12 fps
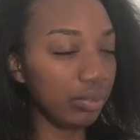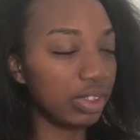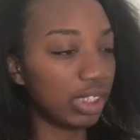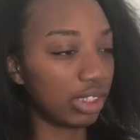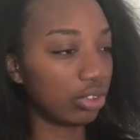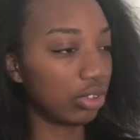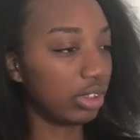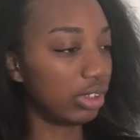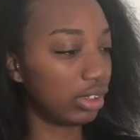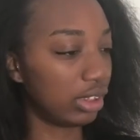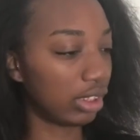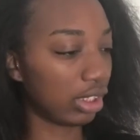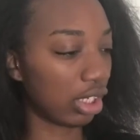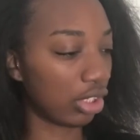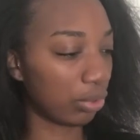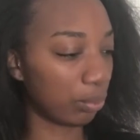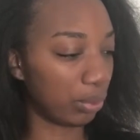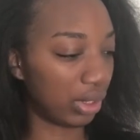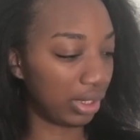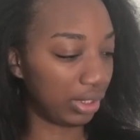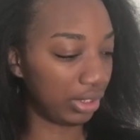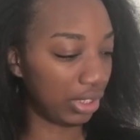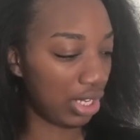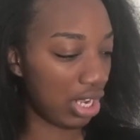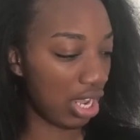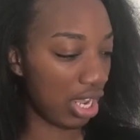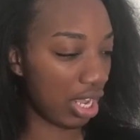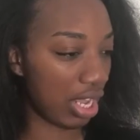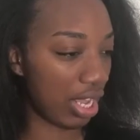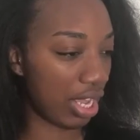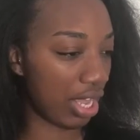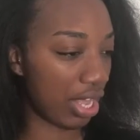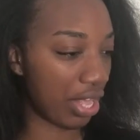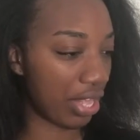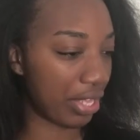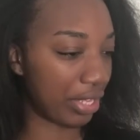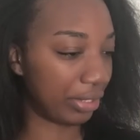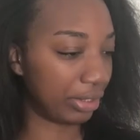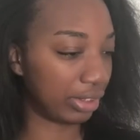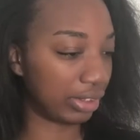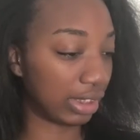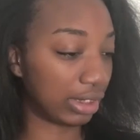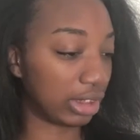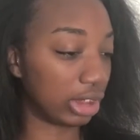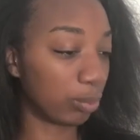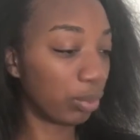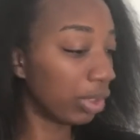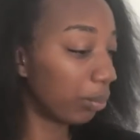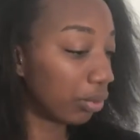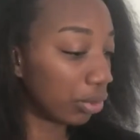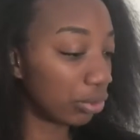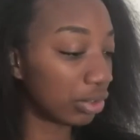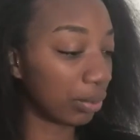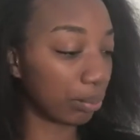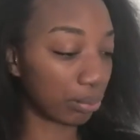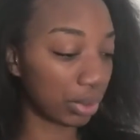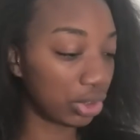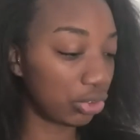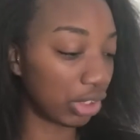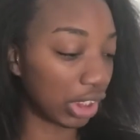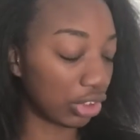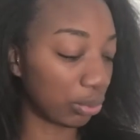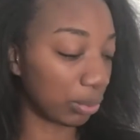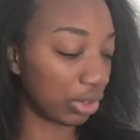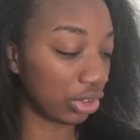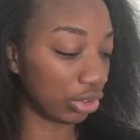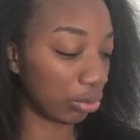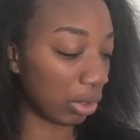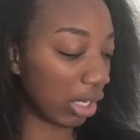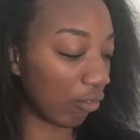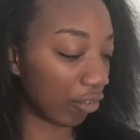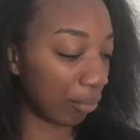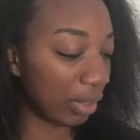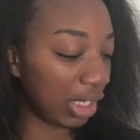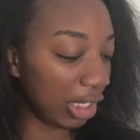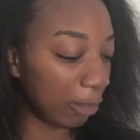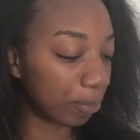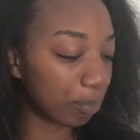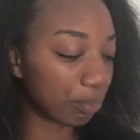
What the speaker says: Yeah, so this is in the color 1, and it says it's pre-pulled and pre-stretched, which is great for me.